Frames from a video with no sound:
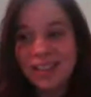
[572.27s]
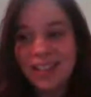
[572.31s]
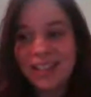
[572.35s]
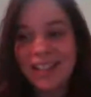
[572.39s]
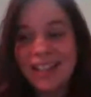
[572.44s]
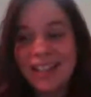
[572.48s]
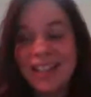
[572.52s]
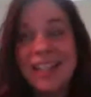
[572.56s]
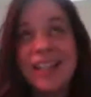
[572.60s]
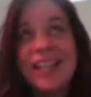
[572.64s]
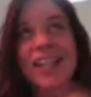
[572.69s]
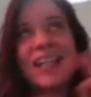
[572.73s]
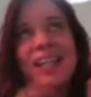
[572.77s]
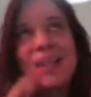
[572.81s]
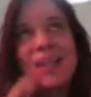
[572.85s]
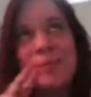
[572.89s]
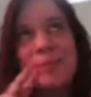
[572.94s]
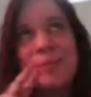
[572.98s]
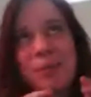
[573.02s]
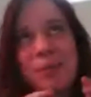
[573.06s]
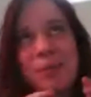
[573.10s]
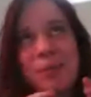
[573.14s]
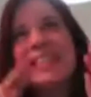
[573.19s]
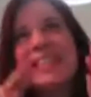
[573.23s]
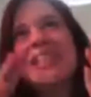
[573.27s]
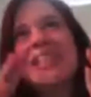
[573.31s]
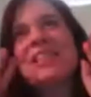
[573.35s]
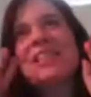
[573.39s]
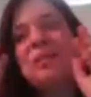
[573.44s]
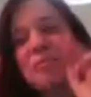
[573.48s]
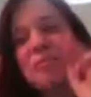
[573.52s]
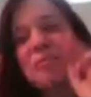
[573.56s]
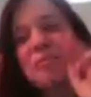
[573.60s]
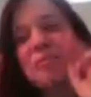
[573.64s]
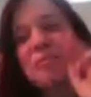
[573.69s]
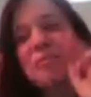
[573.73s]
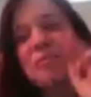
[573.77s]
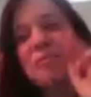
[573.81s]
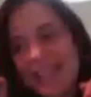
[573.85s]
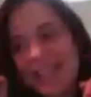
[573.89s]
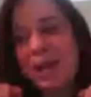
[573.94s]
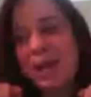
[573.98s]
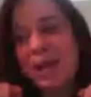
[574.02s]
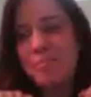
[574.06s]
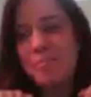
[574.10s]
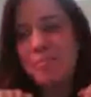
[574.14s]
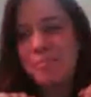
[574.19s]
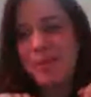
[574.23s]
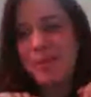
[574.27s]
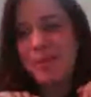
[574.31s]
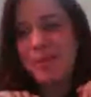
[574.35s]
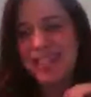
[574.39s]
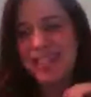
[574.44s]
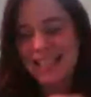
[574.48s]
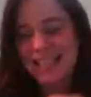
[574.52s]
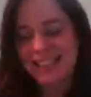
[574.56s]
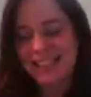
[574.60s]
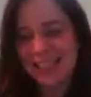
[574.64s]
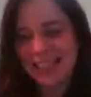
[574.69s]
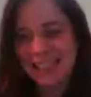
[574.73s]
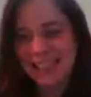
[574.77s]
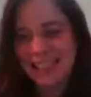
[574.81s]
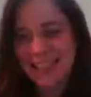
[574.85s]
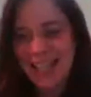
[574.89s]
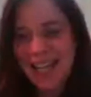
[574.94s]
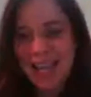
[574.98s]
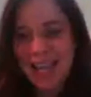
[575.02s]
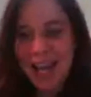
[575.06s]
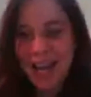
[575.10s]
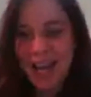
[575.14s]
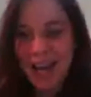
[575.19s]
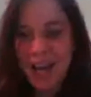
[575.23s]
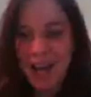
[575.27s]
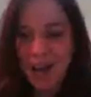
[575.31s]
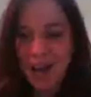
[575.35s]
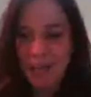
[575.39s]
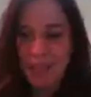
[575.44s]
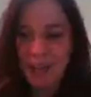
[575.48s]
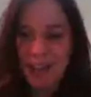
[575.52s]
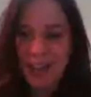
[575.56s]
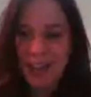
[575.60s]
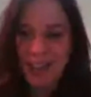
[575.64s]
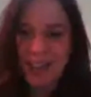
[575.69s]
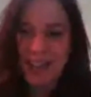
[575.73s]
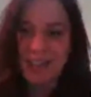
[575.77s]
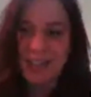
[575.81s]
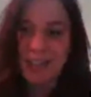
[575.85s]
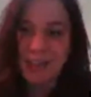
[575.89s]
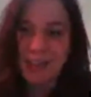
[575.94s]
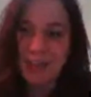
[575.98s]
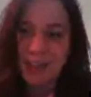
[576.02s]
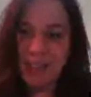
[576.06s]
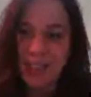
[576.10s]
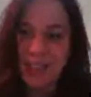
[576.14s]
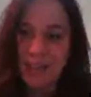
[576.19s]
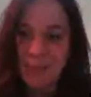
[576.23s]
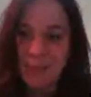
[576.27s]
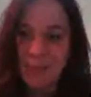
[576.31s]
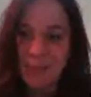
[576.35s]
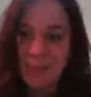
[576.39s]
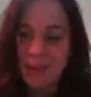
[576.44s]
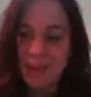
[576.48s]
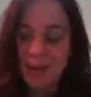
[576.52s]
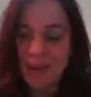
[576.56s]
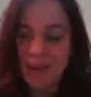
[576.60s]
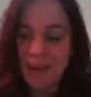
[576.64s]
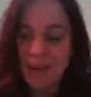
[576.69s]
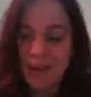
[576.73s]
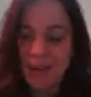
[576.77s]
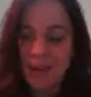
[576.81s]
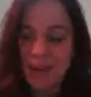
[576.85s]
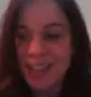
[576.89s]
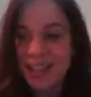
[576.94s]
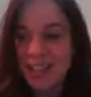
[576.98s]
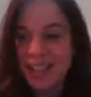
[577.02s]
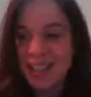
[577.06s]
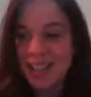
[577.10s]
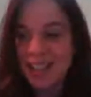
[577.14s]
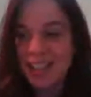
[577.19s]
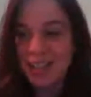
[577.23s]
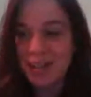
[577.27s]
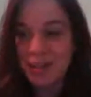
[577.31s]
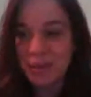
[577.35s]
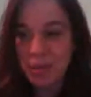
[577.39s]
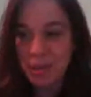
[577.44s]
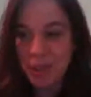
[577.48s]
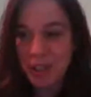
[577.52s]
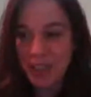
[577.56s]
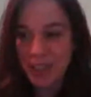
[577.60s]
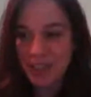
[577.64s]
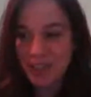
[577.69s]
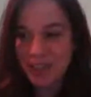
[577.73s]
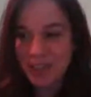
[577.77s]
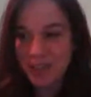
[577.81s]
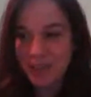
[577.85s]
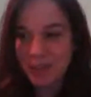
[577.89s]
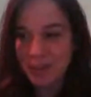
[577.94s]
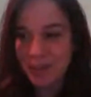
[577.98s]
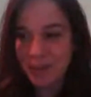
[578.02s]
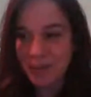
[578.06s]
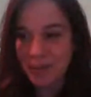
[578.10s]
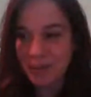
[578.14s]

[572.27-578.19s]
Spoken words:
of setting up processes right now, so that's why we're trying to.